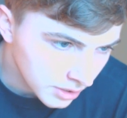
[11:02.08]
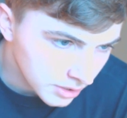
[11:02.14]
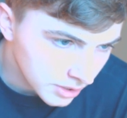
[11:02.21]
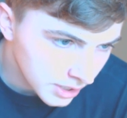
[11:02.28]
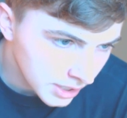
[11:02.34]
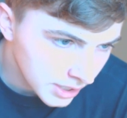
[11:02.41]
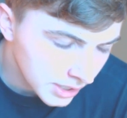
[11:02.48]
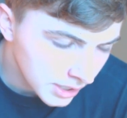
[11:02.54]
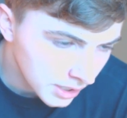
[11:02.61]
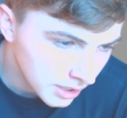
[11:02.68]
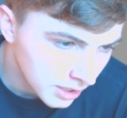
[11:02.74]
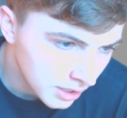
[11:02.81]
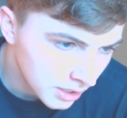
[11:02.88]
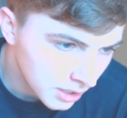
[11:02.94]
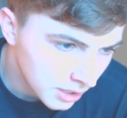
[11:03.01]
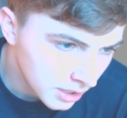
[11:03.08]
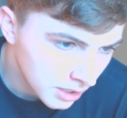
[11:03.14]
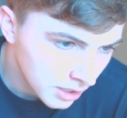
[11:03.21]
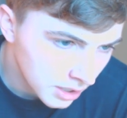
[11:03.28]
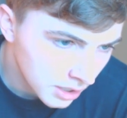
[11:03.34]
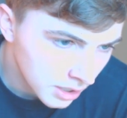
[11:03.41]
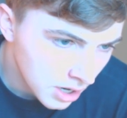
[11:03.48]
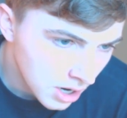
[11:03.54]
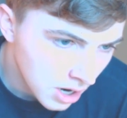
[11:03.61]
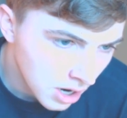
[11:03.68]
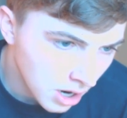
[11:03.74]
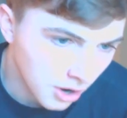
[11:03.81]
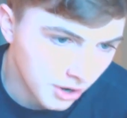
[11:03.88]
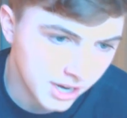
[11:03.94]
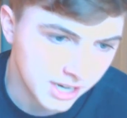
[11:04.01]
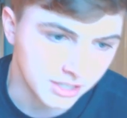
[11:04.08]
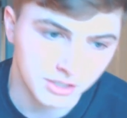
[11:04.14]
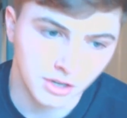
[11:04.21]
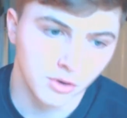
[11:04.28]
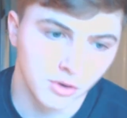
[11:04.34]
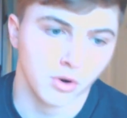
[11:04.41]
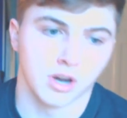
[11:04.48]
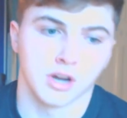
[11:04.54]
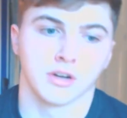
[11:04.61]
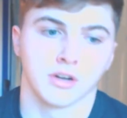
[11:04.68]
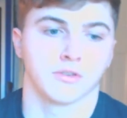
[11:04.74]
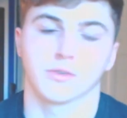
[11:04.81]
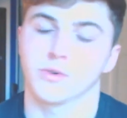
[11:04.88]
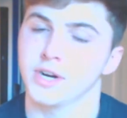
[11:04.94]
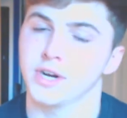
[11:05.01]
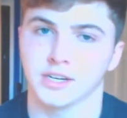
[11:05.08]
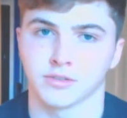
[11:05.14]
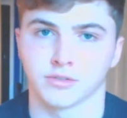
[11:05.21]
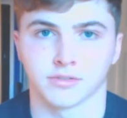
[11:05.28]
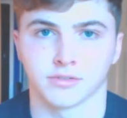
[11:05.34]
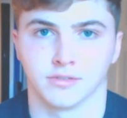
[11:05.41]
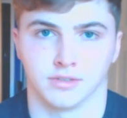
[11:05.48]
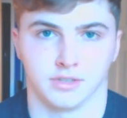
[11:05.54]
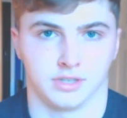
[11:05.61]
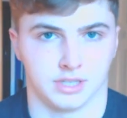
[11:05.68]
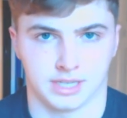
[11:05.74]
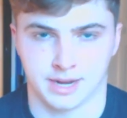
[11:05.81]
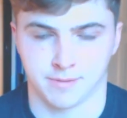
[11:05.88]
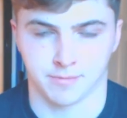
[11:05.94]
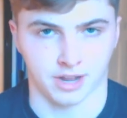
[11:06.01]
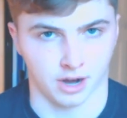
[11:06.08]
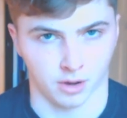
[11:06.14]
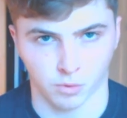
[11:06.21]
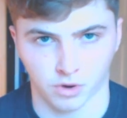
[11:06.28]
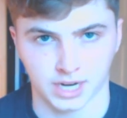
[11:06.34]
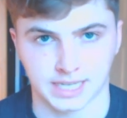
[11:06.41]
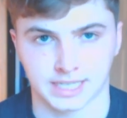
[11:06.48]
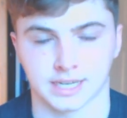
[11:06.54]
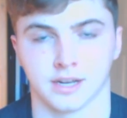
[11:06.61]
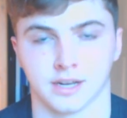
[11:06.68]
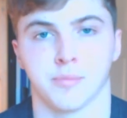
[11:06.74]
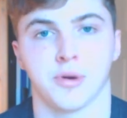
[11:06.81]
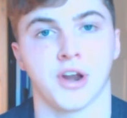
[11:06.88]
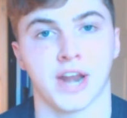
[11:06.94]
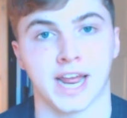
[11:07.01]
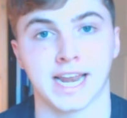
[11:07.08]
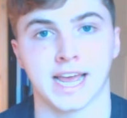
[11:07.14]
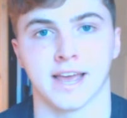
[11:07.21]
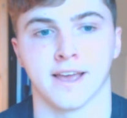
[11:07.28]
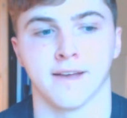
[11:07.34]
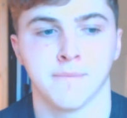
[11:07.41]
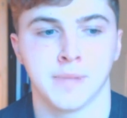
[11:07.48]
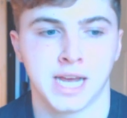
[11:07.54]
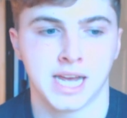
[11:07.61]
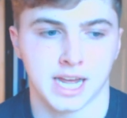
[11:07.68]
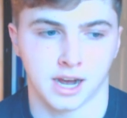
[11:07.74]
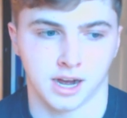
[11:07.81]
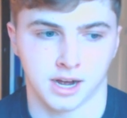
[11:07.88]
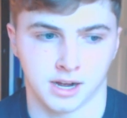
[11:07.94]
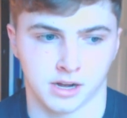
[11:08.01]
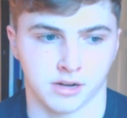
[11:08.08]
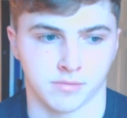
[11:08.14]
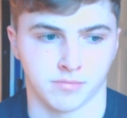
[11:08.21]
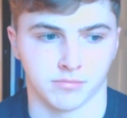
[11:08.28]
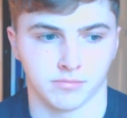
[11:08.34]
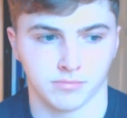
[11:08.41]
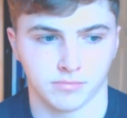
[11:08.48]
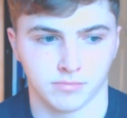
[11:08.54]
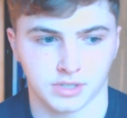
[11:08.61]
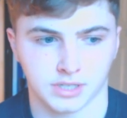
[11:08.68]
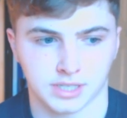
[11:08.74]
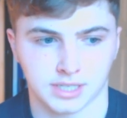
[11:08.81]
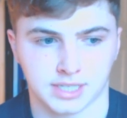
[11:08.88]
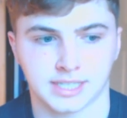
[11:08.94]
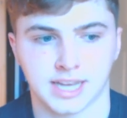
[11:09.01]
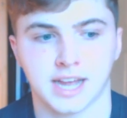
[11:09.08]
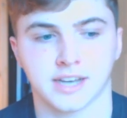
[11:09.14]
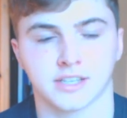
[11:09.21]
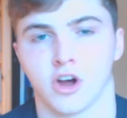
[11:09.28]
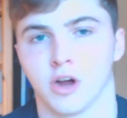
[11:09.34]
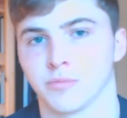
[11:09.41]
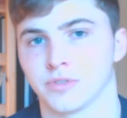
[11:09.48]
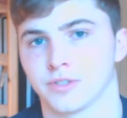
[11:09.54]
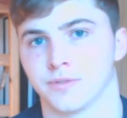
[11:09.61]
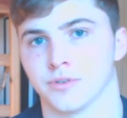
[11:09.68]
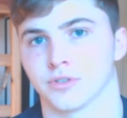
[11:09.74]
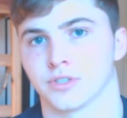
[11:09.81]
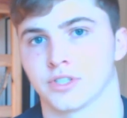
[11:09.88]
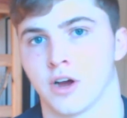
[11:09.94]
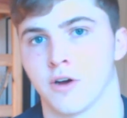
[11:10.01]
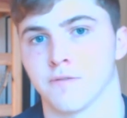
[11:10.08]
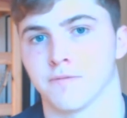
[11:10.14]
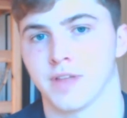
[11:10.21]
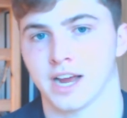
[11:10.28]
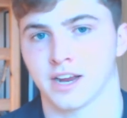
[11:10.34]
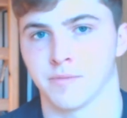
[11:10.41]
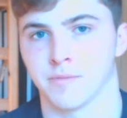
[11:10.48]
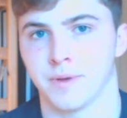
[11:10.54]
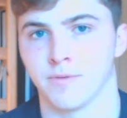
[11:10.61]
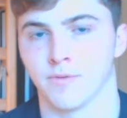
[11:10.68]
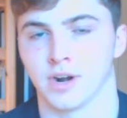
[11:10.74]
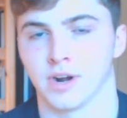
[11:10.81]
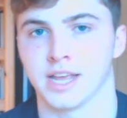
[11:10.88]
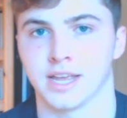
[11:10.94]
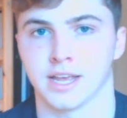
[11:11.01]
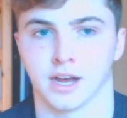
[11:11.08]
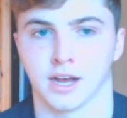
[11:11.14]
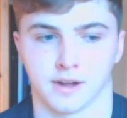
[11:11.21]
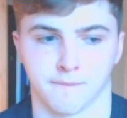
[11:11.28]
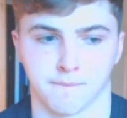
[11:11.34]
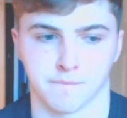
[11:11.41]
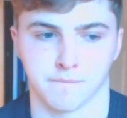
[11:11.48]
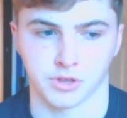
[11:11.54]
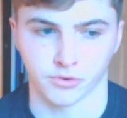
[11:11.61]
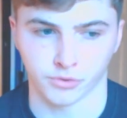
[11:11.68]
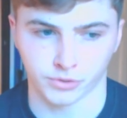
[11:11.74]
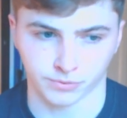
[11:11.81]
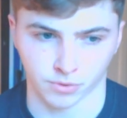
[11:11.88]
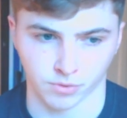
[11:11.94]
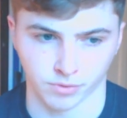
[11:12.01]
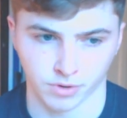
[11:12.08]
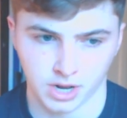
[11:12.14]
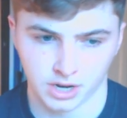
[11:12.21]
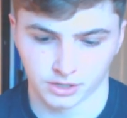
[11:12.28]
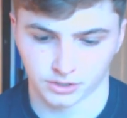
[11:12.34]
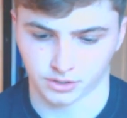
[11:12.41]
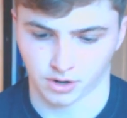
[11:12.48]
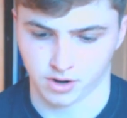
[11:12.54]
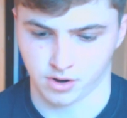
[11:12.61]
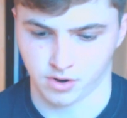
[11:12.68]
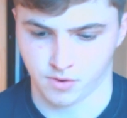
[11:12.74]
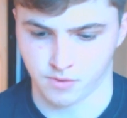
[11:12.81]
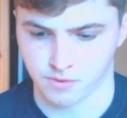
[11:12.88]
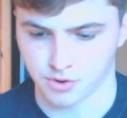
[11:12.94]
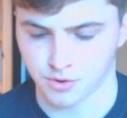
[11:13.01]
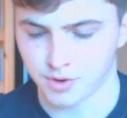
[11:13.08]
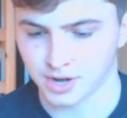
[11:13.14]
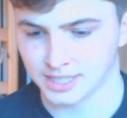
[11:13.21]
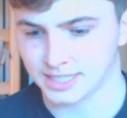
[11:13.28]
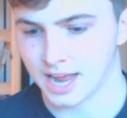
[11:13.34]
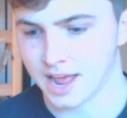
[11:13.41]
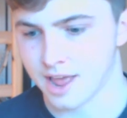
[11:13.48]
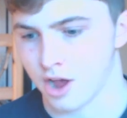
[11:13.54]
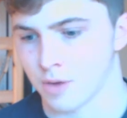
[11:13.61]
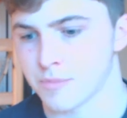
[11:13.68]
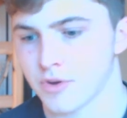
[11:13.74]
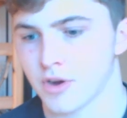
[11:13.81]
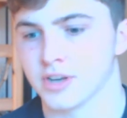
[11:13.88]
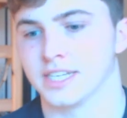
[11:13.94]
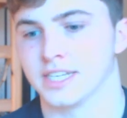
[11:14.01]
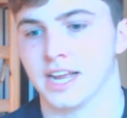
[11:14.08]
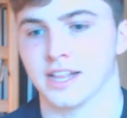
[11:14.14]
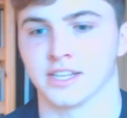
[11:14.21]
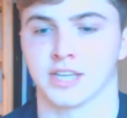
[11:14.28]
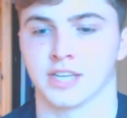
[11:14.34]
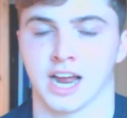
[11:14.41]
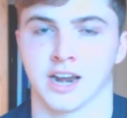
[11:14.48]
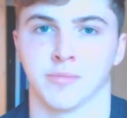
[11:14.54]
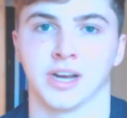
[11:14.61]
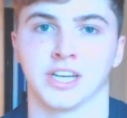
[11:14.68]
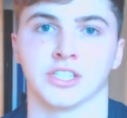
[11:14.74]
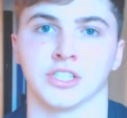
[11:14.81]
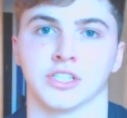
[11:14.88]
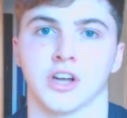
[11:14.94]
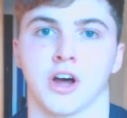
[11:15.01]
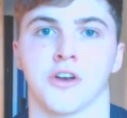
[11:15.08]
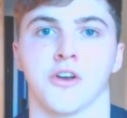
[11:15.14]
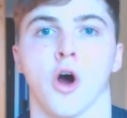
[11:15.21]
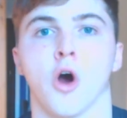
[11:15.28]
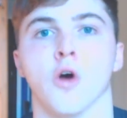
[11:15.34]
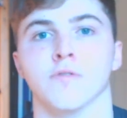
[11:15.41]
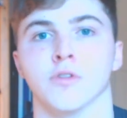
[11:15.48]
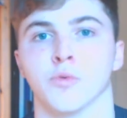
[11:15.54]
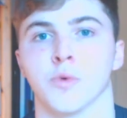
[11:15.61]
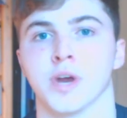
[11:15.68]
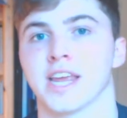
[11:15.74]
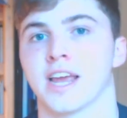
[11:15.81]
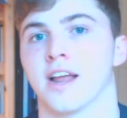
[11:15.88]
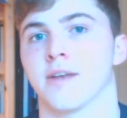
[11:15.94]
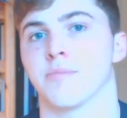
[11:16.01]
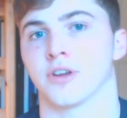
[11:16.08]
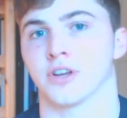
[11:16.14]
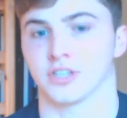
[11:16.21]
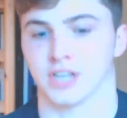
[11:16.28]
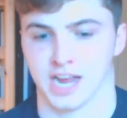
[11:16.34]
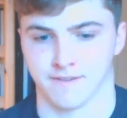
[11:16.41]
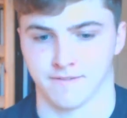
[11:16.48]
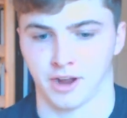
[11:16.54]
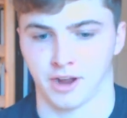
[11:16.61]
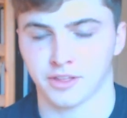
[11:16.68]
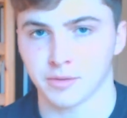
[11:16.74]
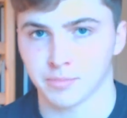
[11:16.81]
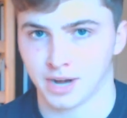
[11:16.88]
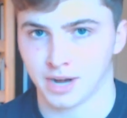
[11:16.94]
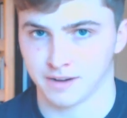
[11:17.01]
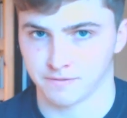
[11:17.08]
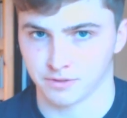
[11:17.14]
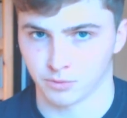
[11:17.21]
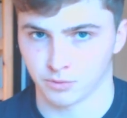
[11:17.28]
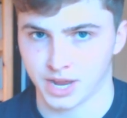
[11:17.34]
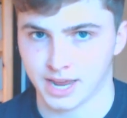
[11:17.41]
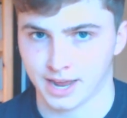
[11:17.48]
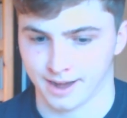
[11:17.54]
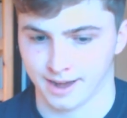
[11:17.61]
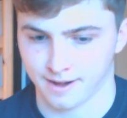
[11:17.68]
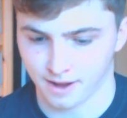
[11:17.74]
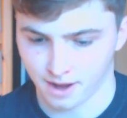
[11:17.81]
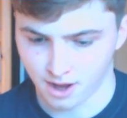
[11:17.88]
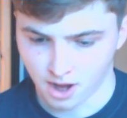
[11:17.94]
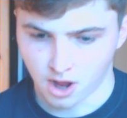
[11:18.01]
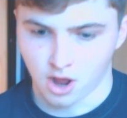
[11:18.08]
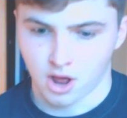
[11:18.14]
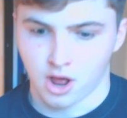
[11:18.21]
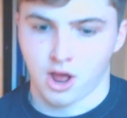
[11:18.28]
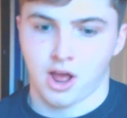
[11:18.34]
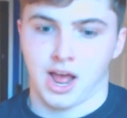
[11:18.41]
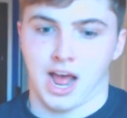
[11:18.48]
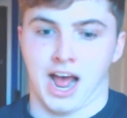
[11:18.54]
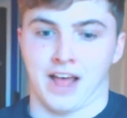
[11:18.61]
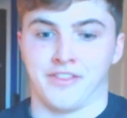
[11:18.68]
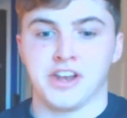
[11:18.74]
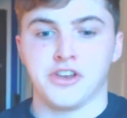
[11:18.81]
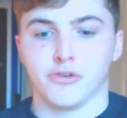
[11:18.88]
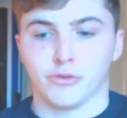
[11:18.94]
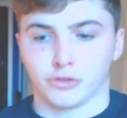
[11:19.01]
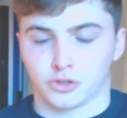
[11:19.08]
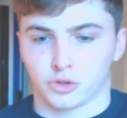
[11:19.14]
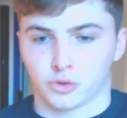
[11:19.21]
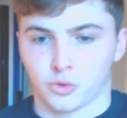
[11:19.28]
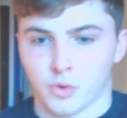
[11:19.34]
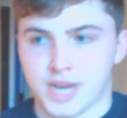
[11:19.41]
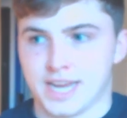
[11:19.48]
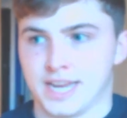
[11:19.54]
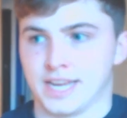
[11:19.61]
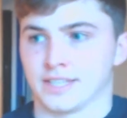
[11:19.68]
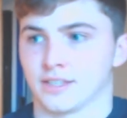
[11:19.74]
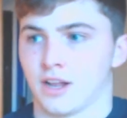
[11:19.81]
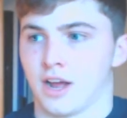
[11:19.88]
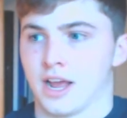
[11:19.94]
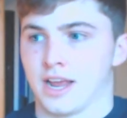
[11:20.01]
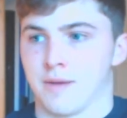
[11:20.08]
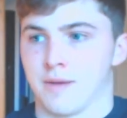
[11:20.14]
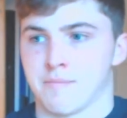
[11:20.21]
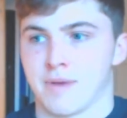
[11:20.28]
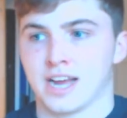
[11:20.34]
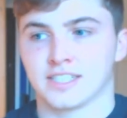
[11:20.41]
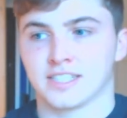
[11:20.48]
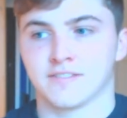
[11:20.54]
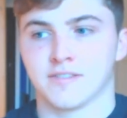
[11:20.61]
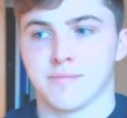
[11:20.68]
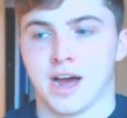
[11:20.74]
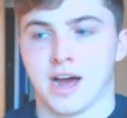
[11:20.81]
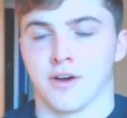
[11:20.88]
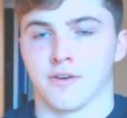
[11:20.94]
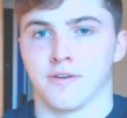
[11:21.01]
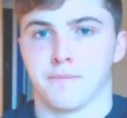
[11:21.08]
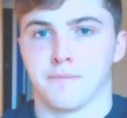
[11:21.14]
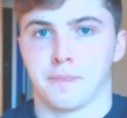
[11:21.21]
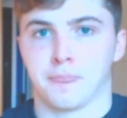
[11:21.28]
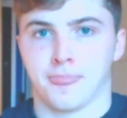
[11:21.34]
I going to say? Okay, so a quick little tip that I wanted to put in here. Um, set timers for yourself that can be really um, useful so you can say i'm going to get this animation done over the weekend because i have nothing planned for the weekend and then you squeeze like a massive amount